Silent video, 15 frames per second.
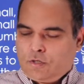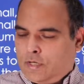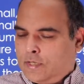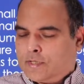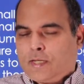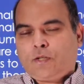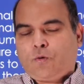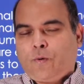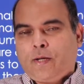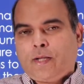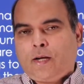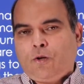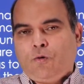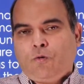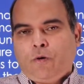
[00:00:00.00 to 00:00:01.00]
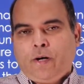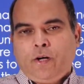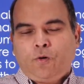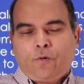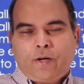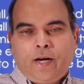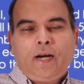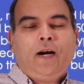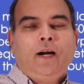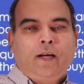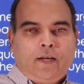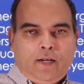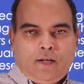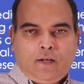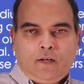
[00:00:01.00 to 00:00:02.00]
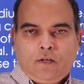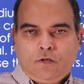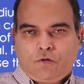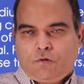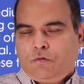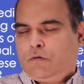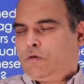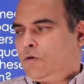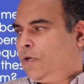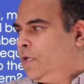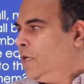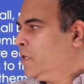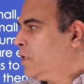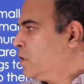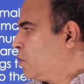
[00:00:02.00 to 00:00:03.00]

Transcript: in such a way that you don't need to read it again. So in this